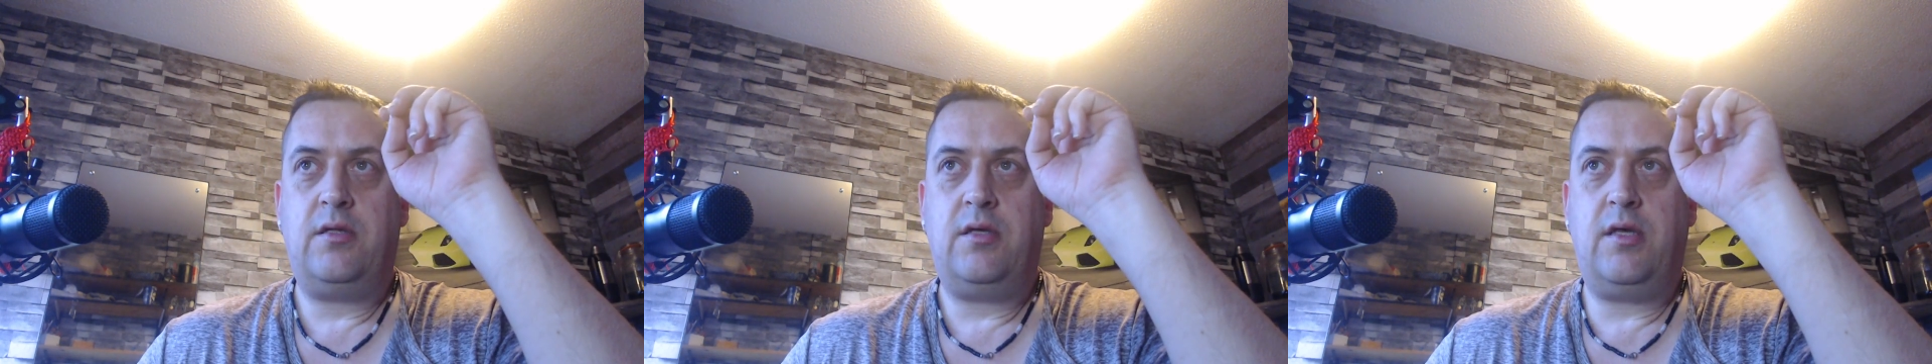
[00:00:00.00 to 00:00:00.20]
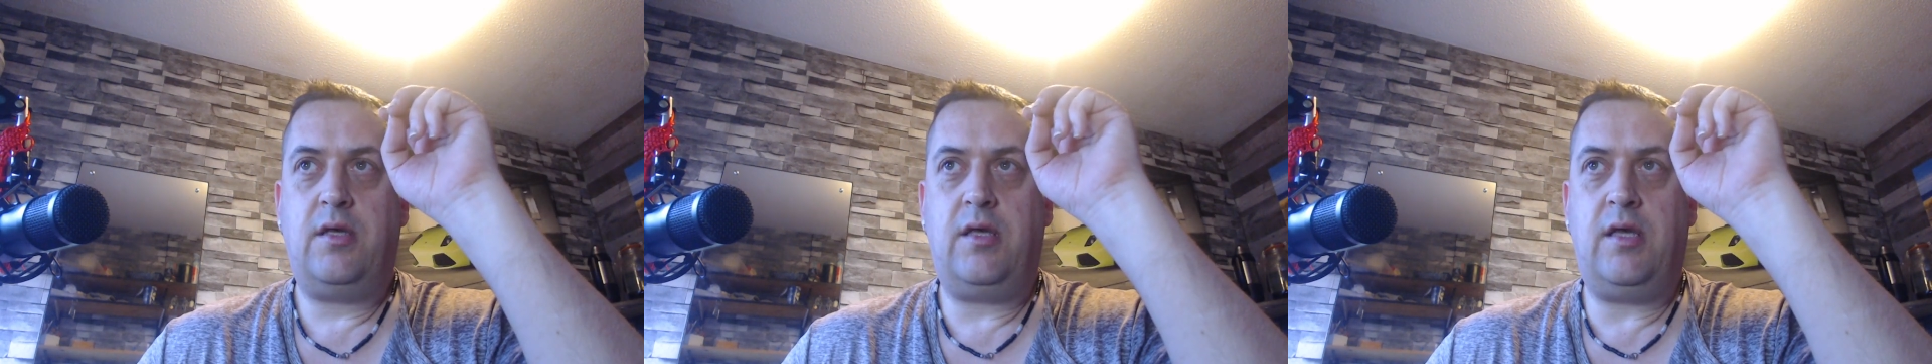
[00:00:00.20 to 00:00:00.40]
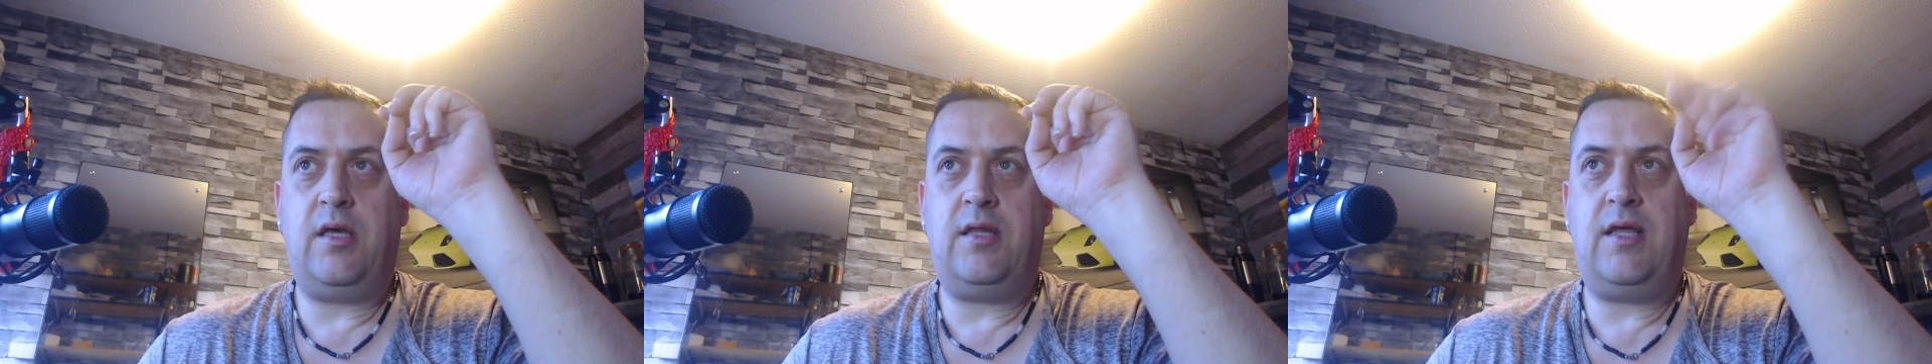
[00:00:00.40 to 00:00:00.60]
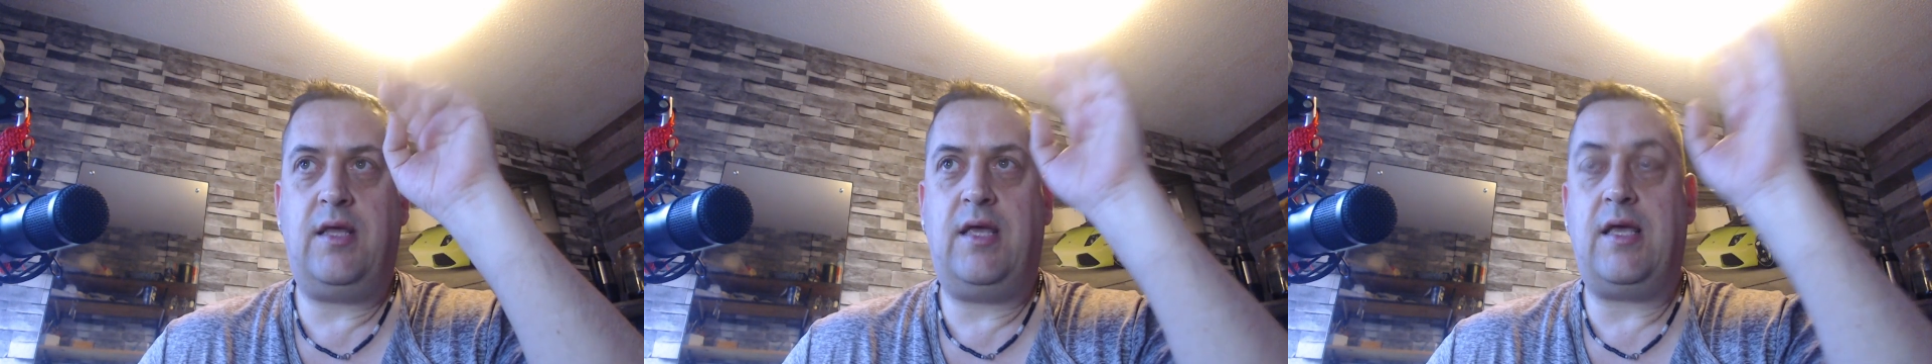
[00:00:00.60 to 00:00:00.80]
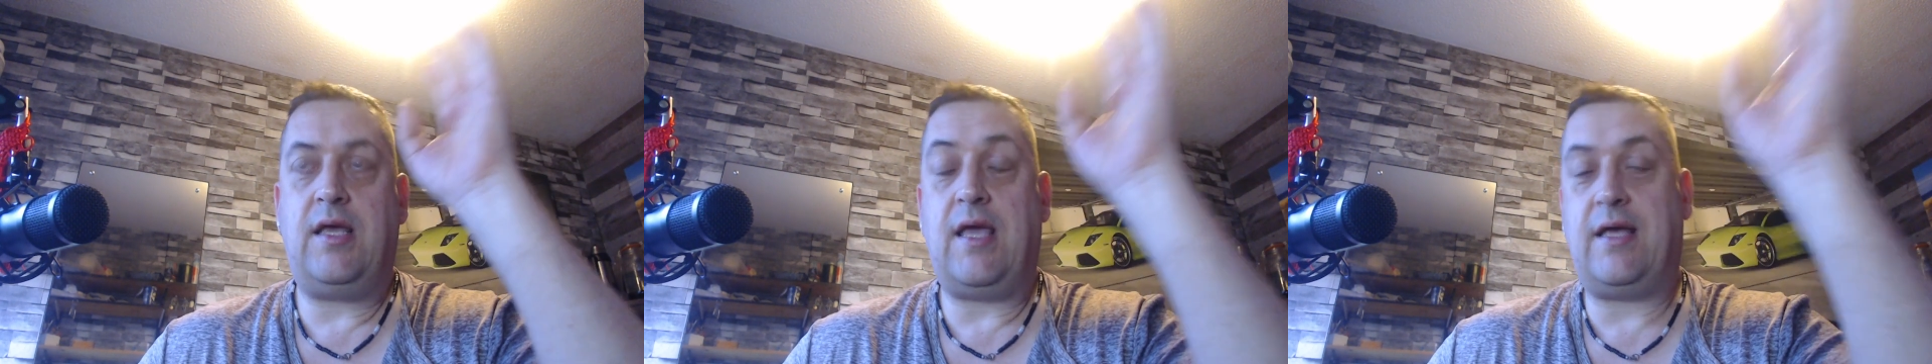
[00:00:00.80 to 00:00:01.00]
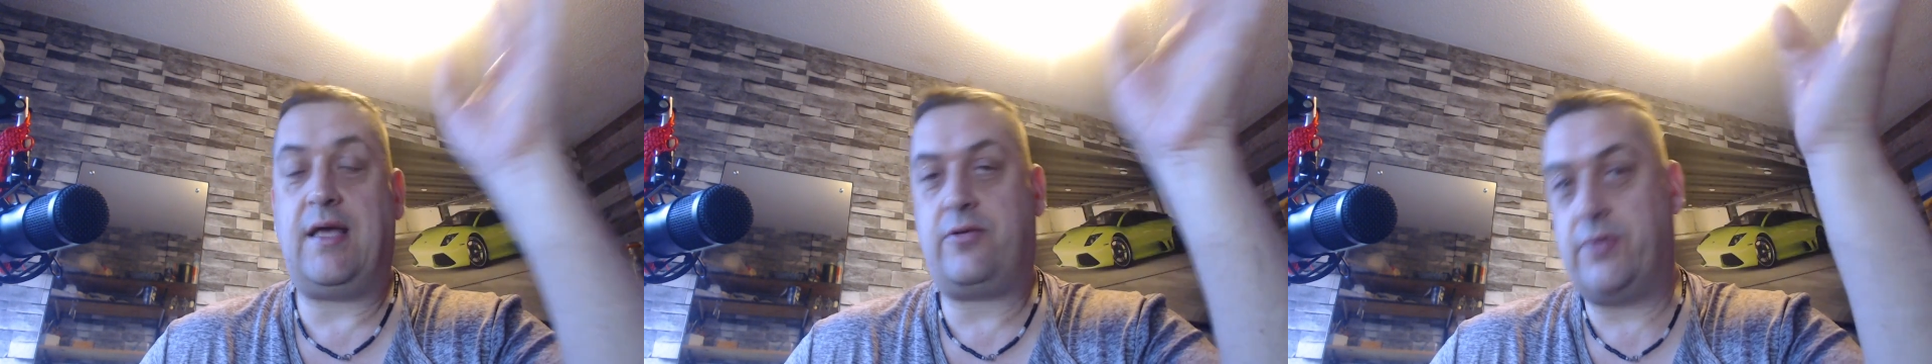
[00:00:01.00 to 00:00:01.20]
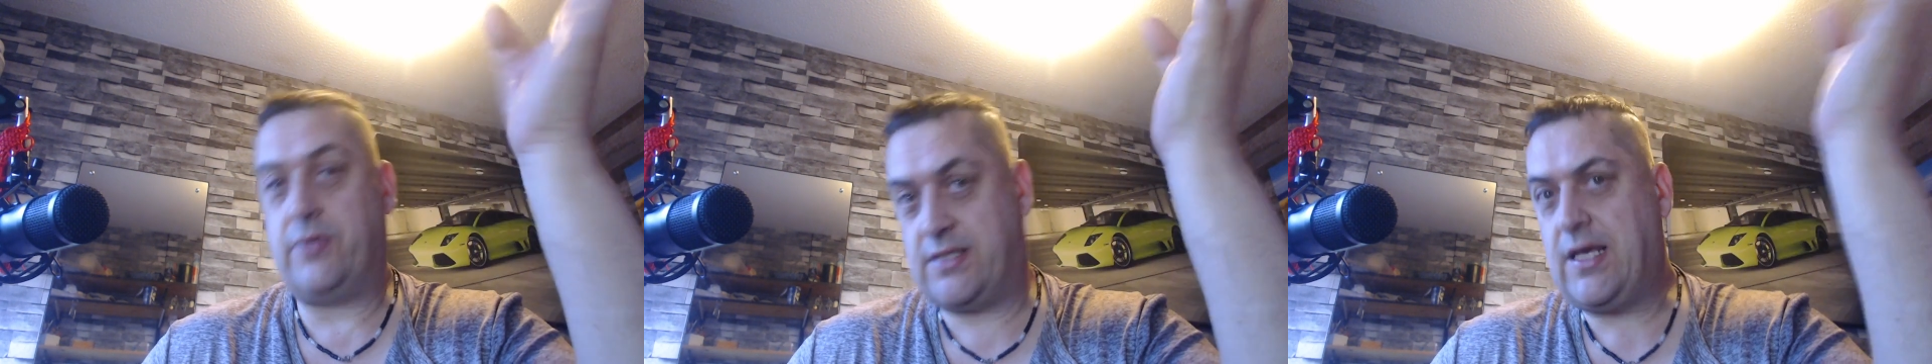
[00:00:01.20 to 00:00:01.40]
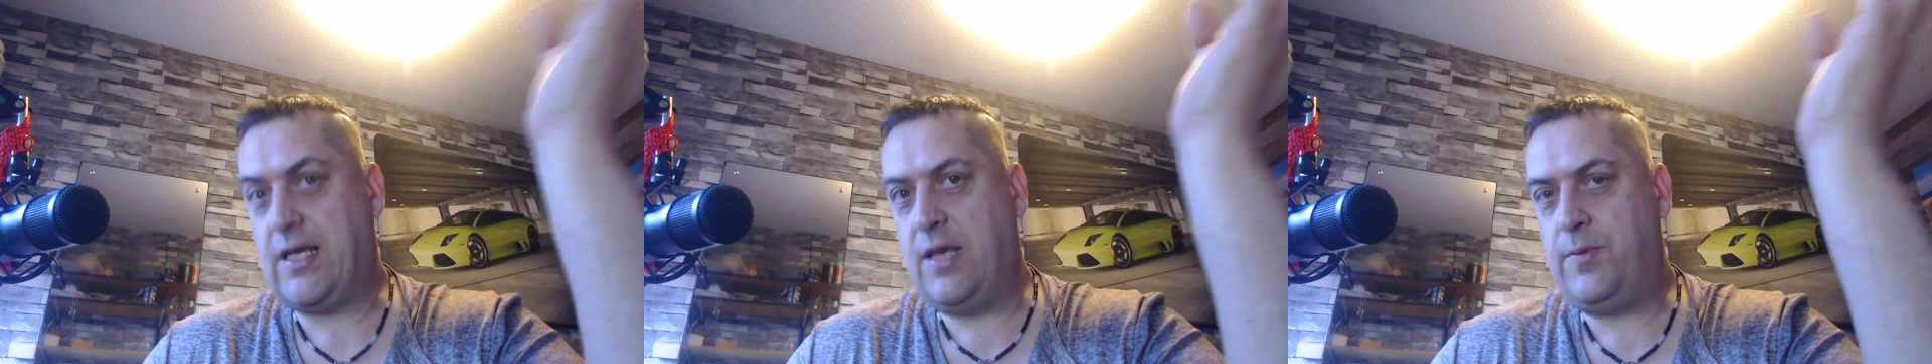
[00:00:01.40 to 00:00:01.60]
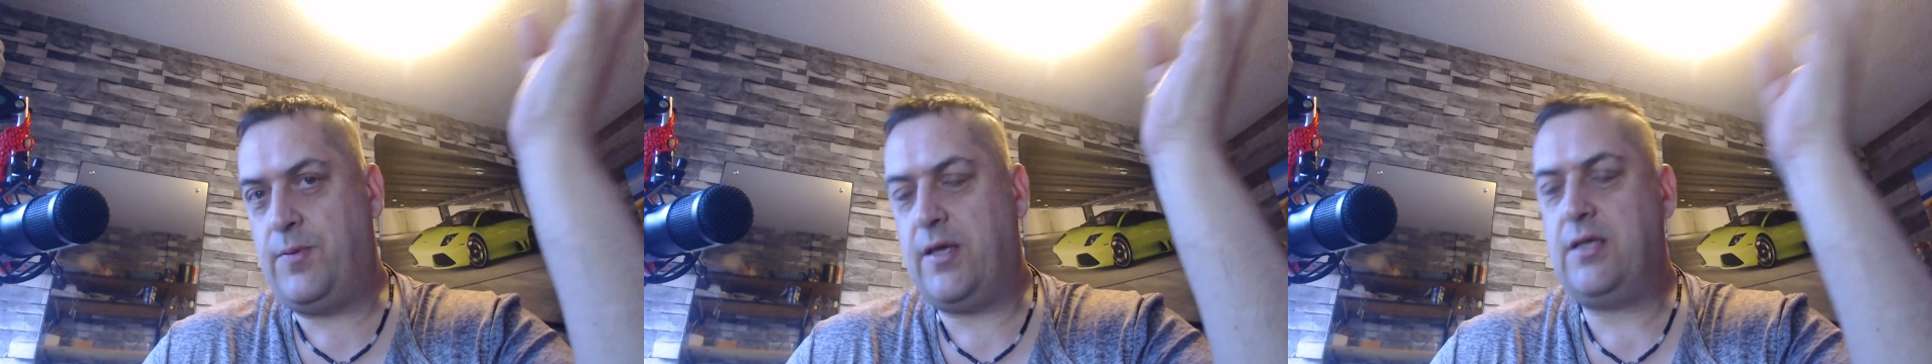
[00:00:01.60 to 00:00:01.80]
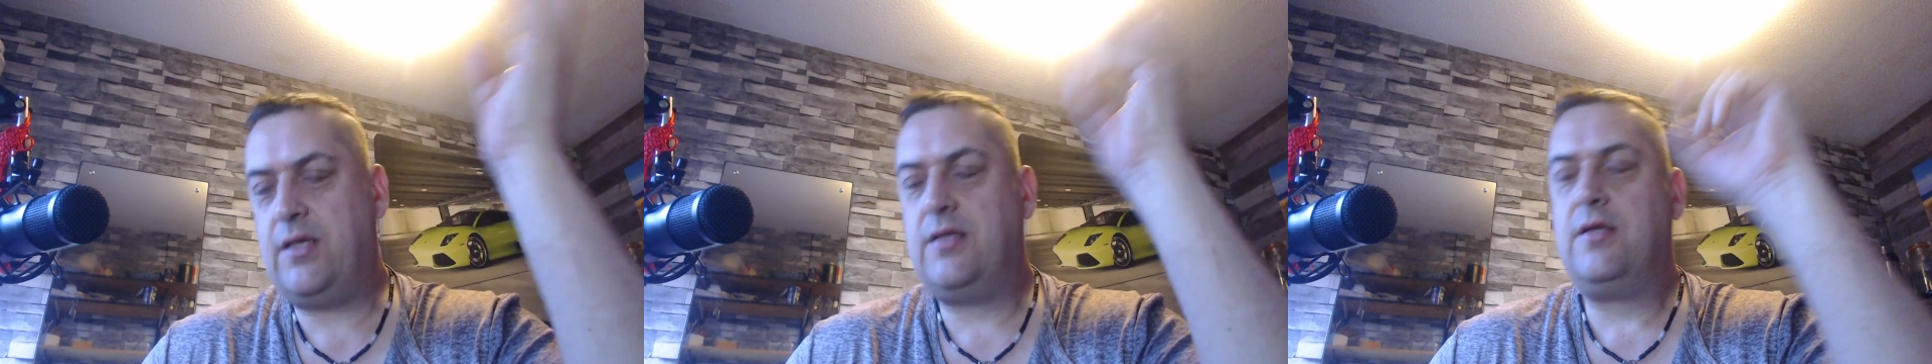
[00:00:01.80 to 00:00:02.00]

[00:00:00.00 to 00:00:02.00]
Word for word: In the aquascaping,